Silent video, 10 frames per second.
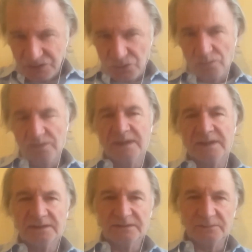do
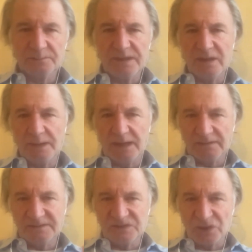to bring
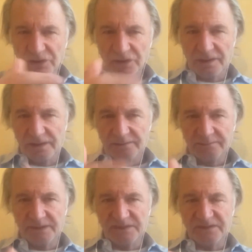about circular
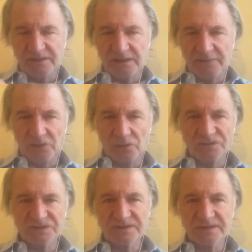material
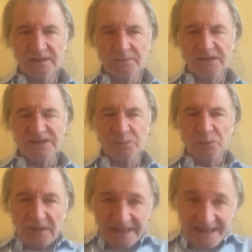flows, which
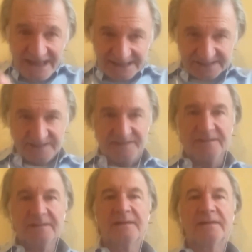would
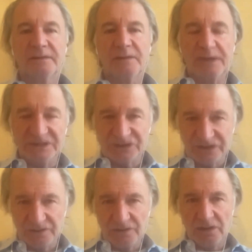lessen the
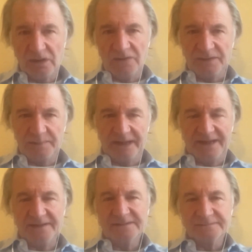pressure on the
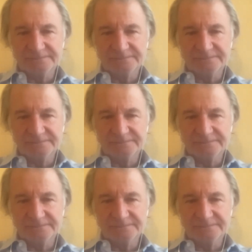planet.